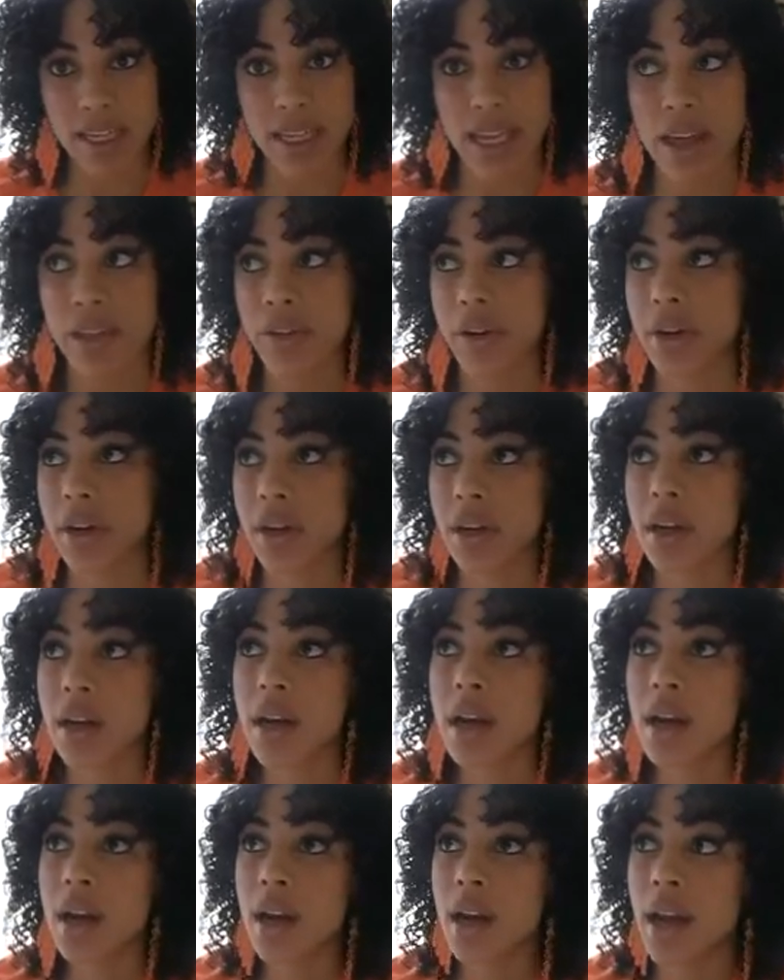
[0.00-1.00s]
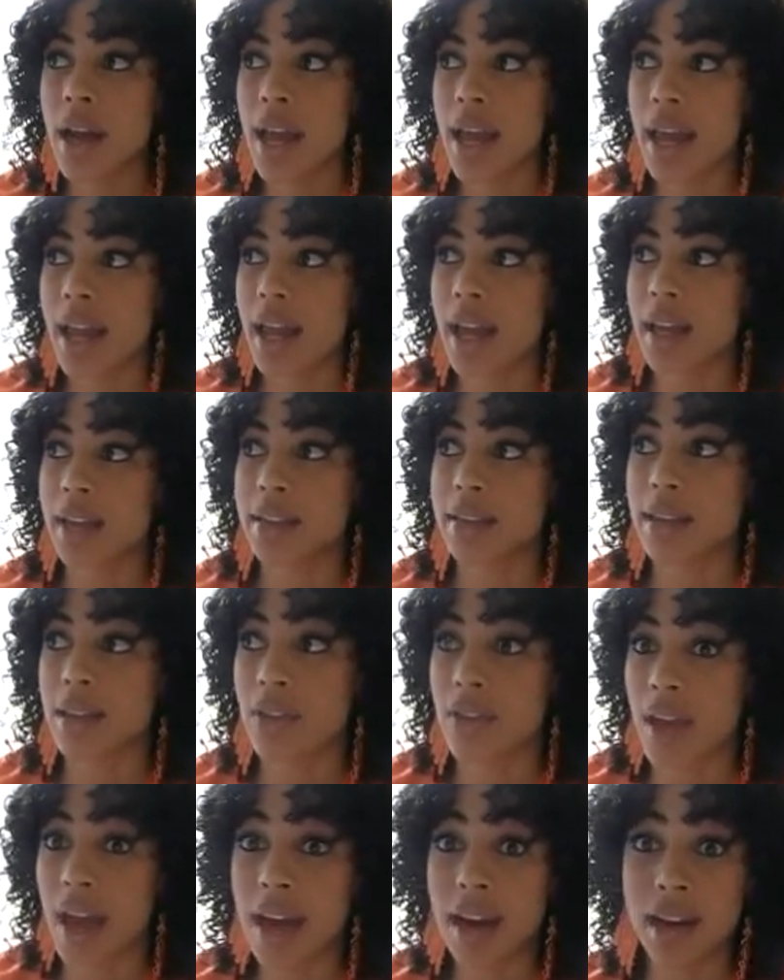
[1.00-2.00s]
together. And
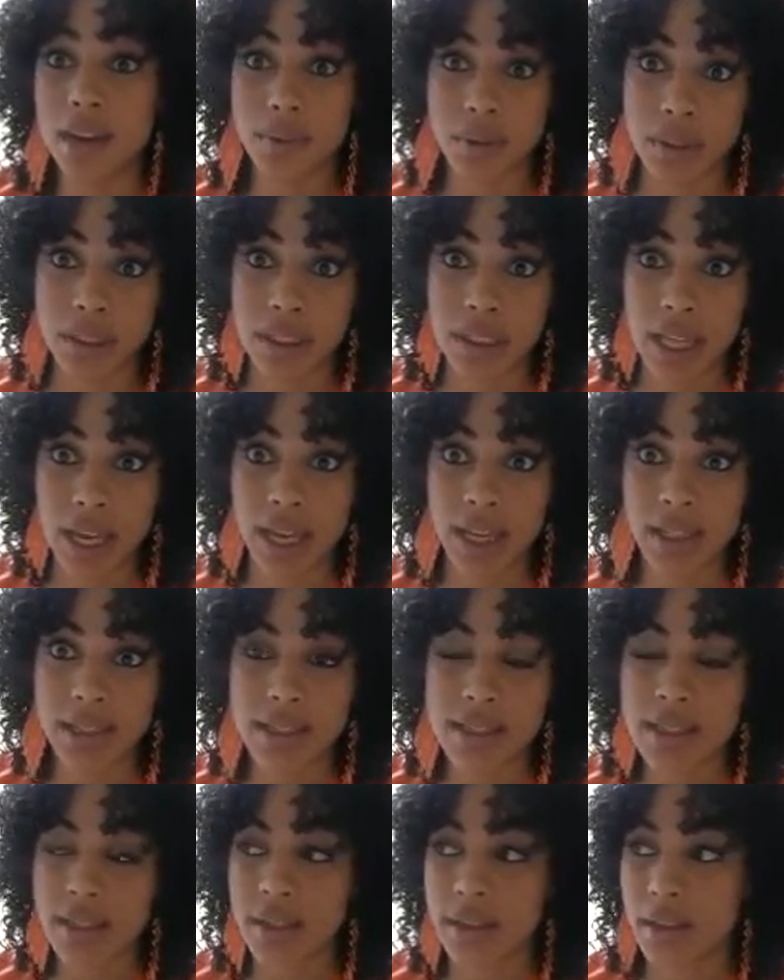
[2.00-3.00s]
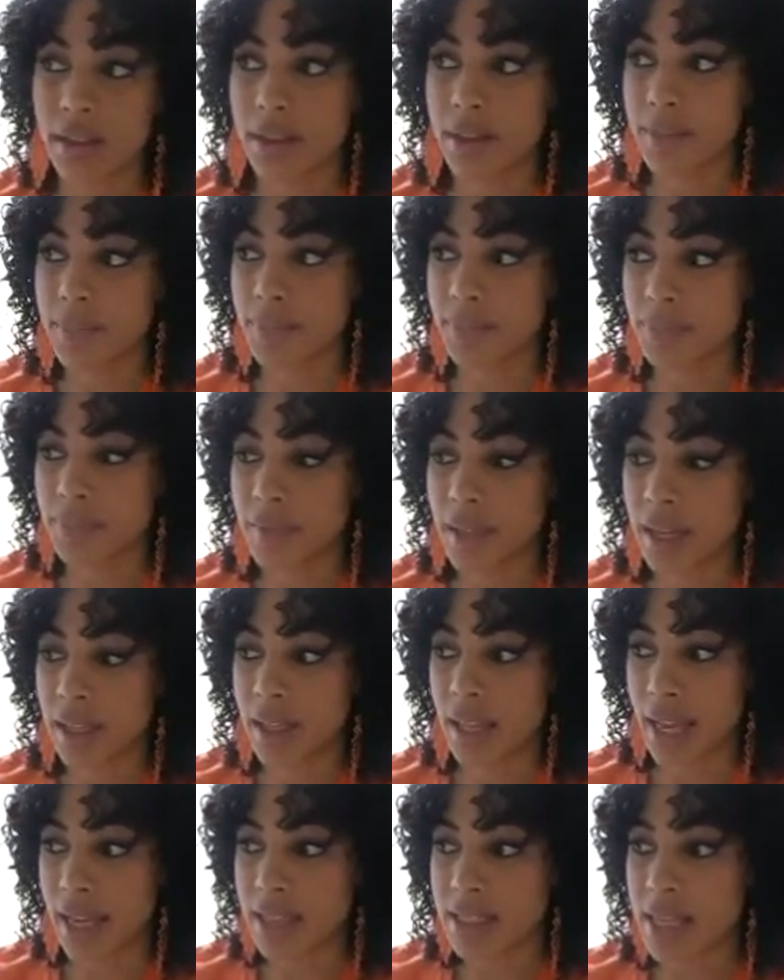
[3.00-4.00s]
that I really liked. I
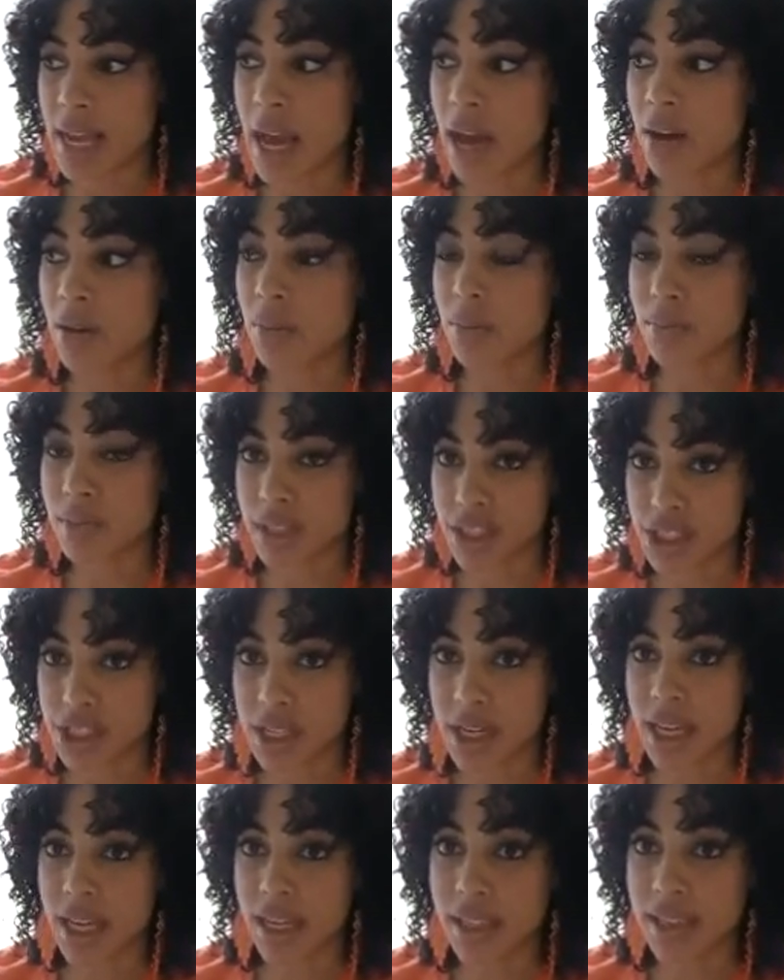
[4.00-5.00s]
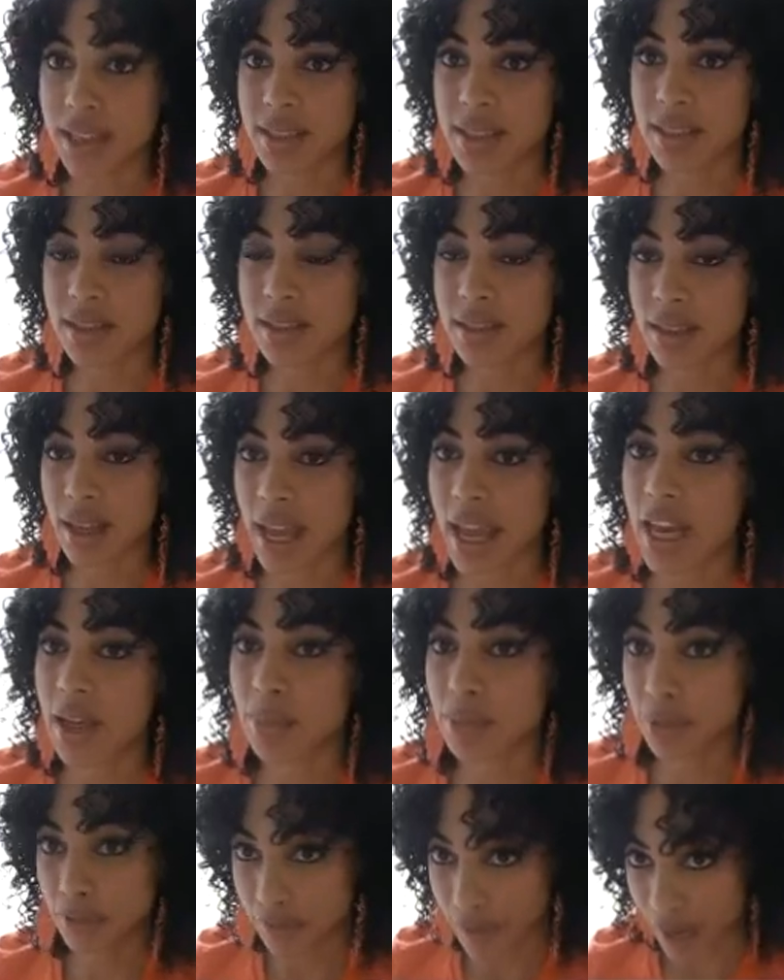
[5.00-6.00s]
liked how much it
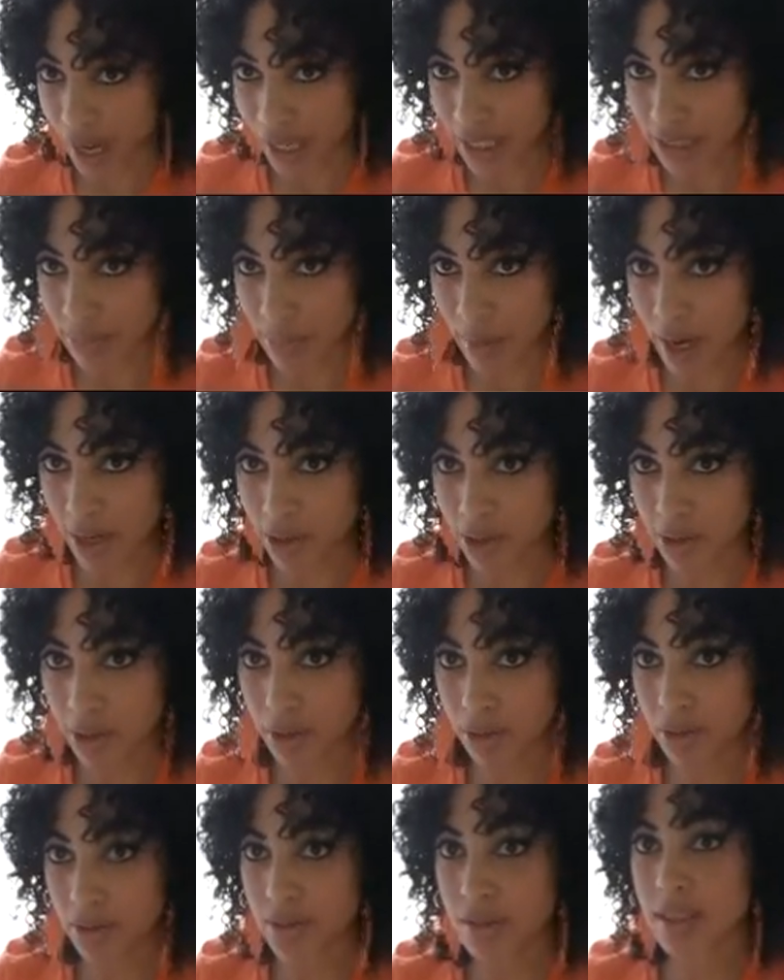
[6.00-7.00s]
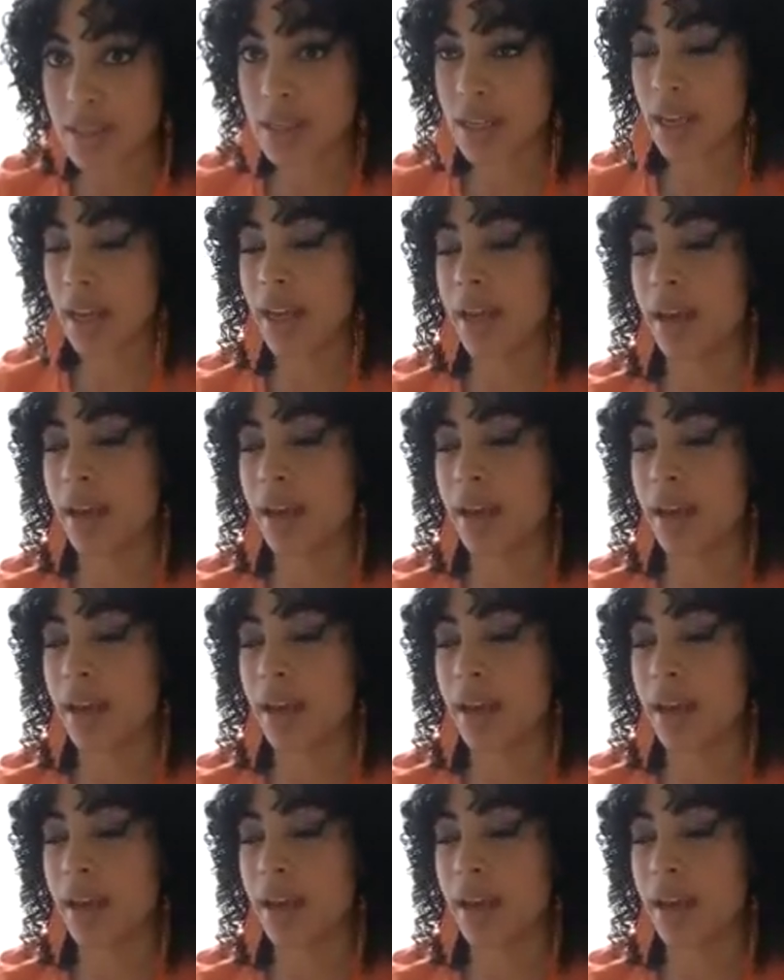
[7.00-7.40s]
amplified my curls